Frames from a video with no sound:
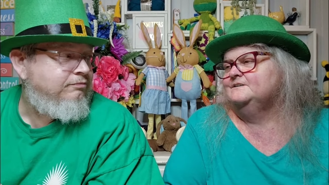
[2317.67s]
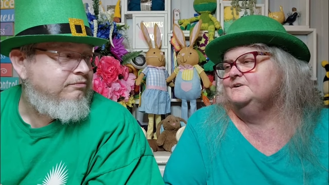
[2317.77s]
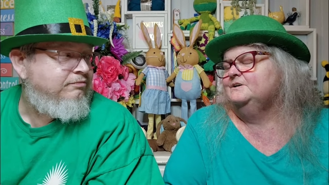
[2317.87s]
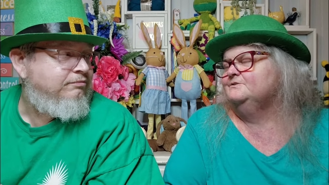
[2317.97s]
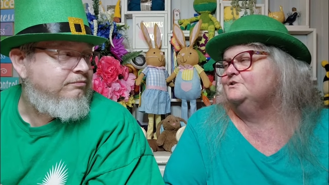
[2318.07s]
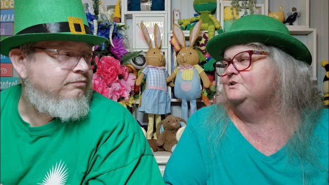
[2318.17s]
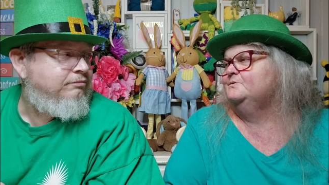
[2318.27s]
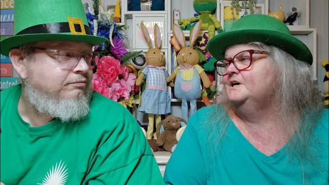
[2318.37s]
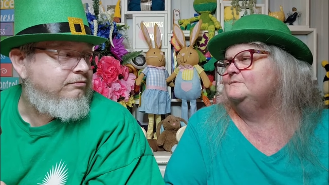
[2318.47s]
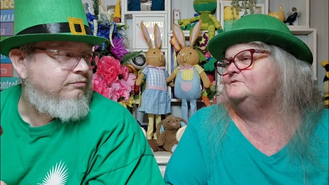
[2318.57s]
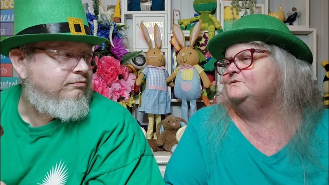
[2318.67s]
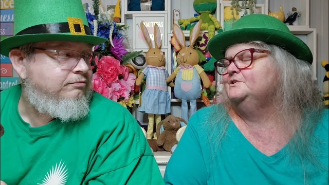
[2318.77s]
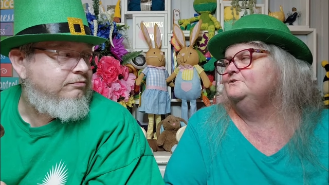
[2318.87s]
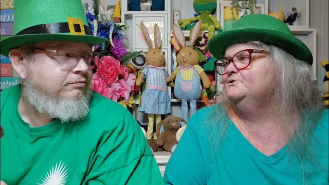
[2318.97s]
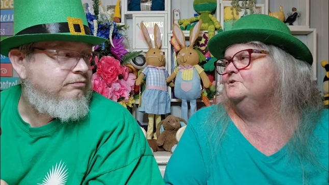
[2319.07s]
Speaker 1: don't know, it's a good while
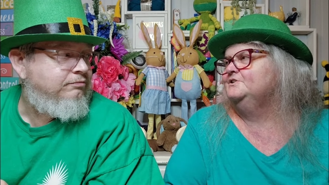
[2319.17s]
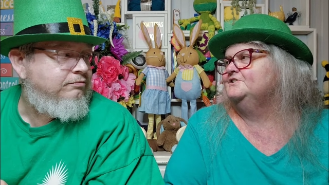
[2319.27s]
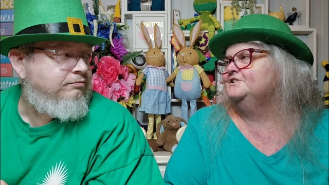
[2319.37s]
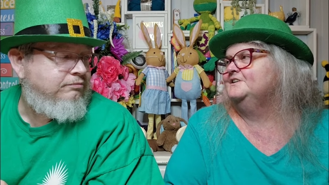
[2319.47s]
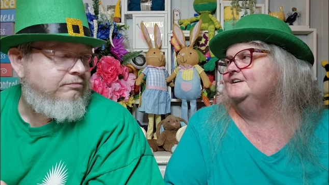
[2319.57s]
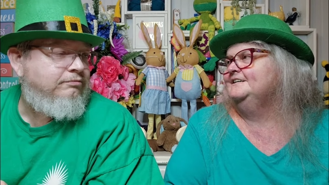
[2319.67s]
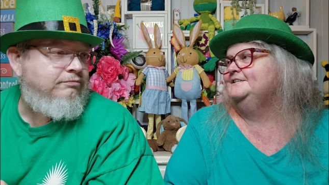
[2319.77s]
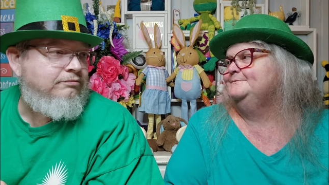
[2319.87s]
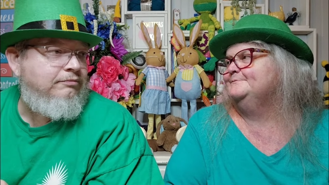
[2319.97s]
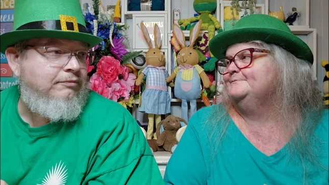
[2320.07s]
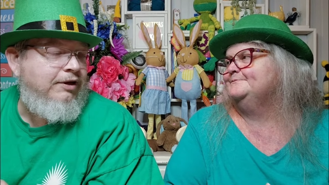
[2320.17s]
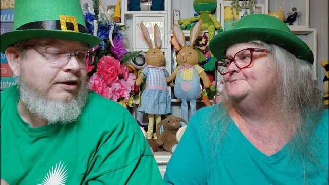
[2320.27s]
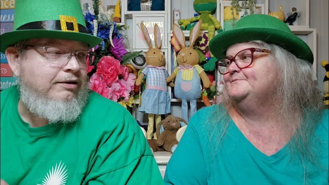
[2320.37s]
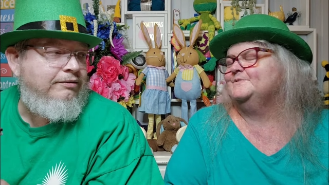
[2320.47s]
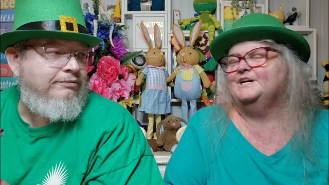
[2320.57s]
before he joined us at night. I
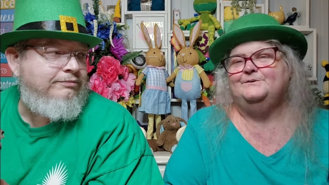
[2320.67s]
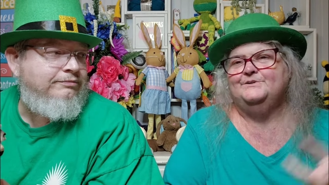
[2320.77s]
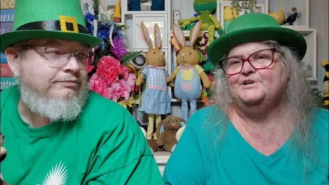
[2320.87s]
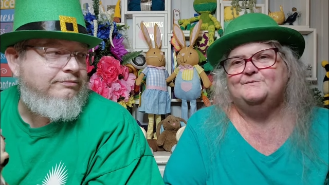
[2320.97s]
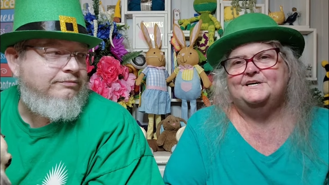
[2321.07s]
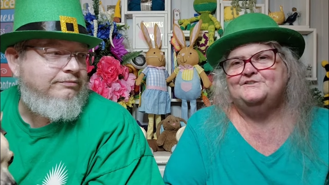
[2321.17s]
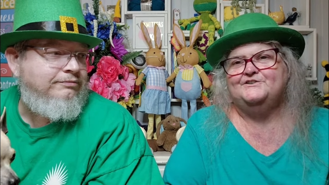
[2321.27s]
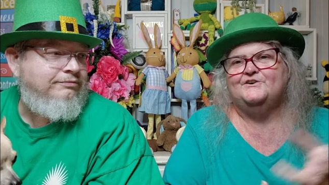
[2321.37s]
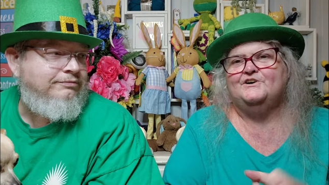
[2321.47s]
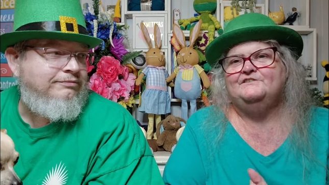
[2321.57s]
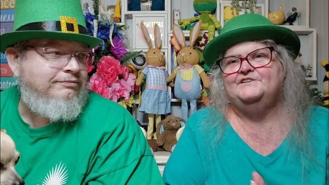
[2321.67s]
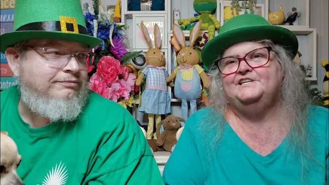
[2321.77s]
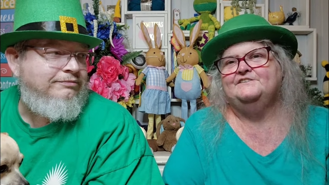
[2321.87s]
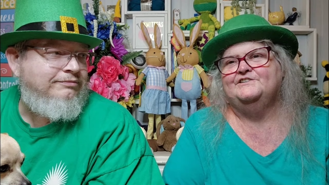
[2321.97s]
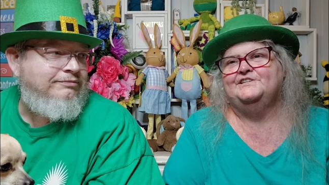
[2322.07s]
know. He would go back to the
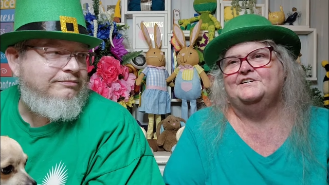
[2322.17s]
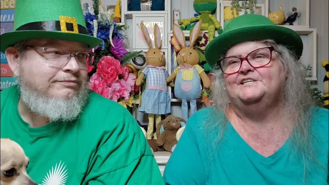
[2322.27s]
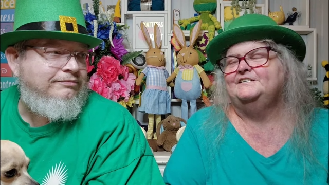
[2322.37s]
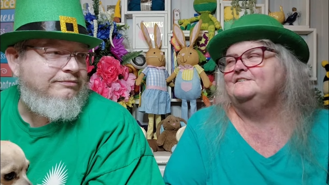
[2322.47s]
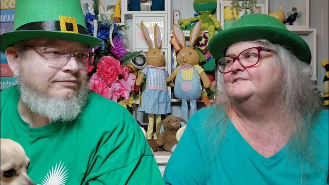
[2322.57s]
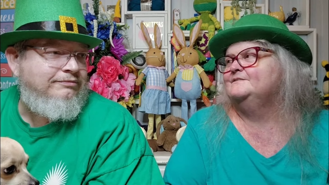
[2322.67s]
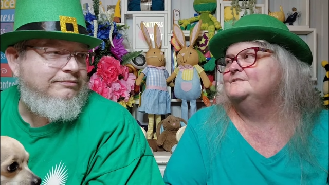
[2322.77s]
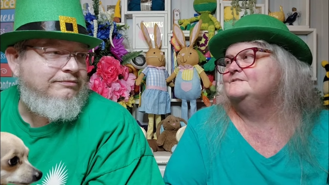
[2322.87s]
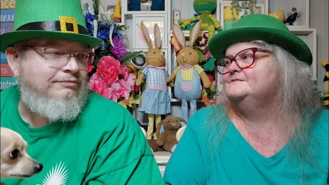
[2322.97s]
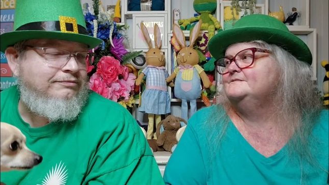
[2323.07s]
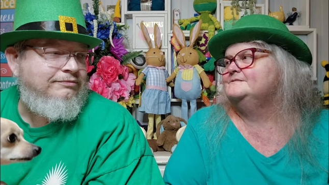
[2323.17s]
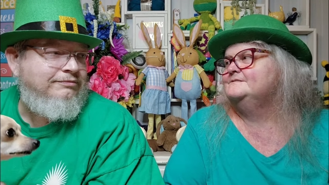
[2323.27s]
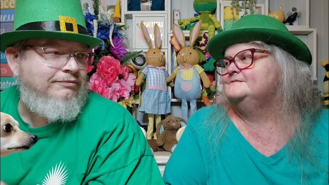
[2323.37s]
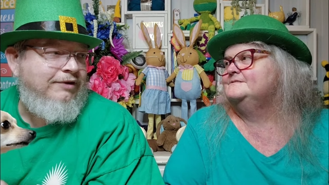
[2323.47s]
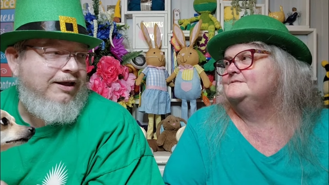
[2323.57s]
RV every night.
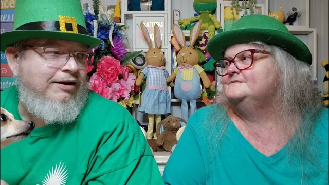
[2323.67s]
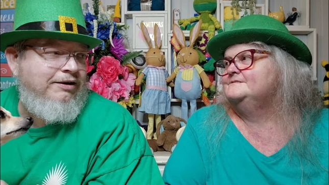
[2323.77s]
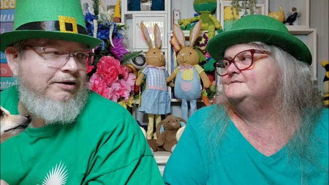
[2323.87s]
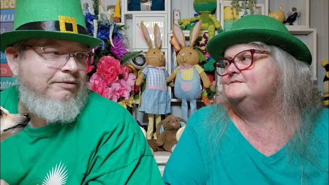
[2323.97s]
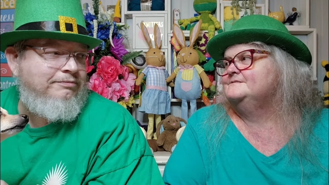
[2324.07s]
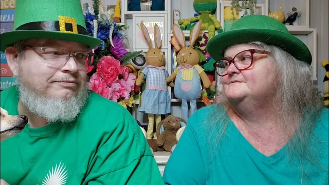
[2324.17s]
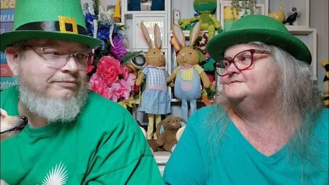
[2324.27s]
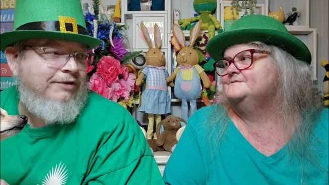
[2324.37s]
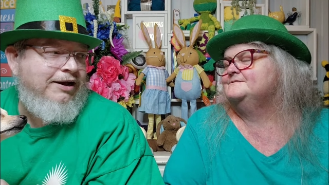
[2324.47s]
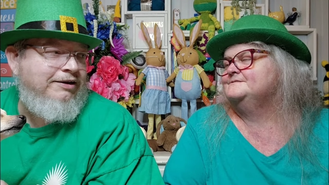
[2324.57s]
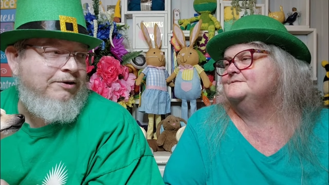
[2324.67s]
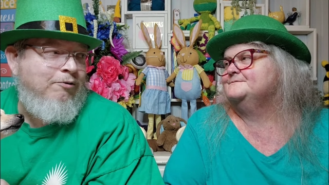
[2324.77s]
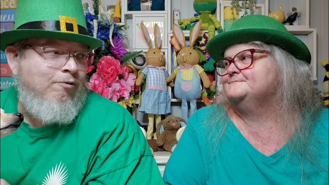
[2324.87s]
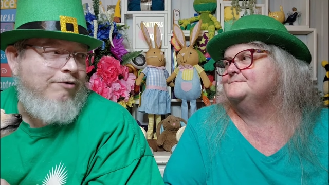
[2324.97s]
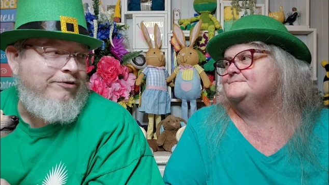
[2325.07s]
Speaker 2: I had to get up. I got to go
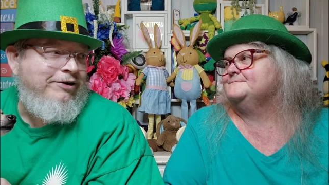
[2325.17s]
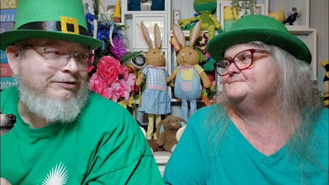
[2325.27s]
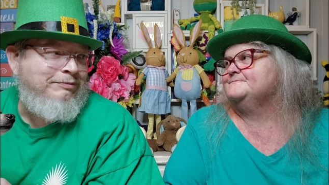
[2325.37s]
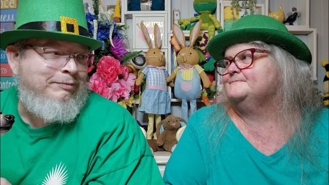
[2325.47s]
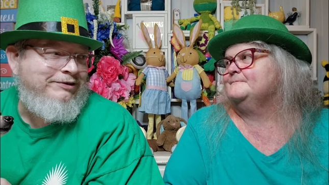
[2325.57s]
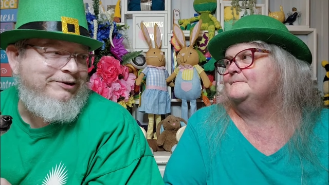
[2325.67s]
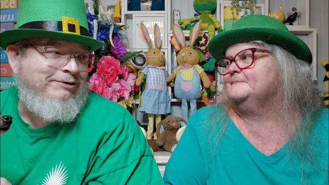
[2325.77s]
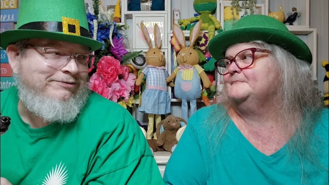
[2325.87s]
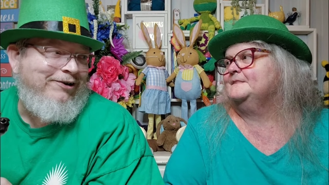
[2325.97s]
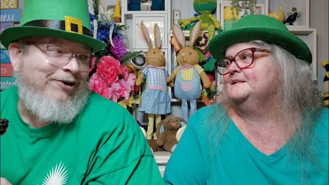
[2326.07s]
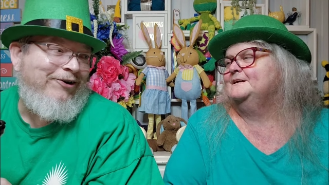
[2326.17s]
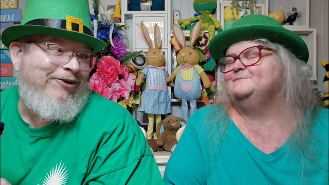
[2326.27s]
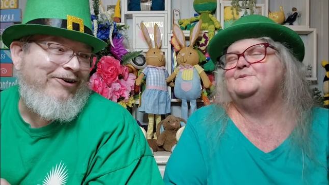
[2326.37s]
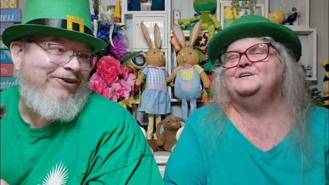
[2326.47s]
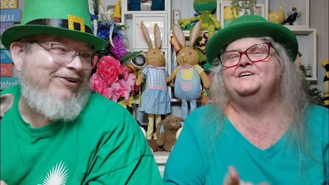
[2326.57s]
to Waffle House by myself. Oh,
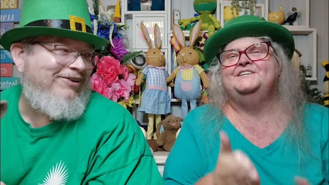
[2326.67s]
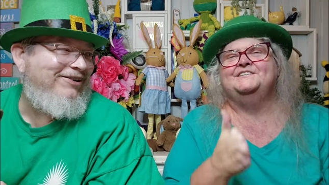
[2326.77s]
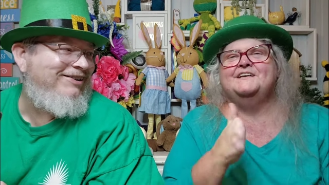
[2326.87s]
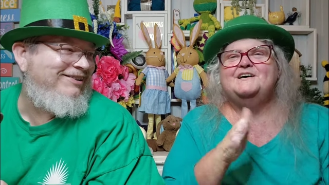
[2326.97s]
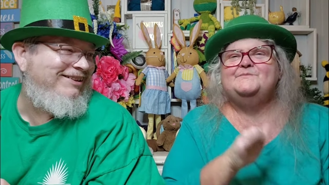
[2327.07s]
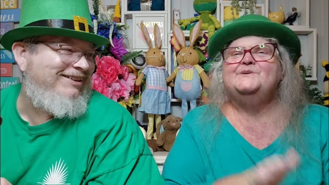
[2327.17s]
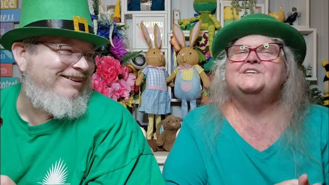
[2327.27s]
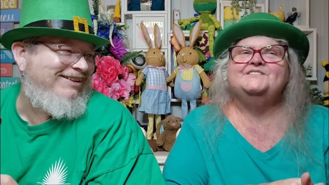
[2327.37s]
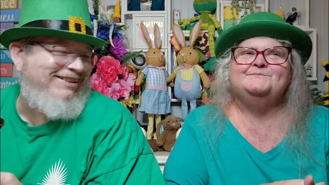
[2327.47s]
because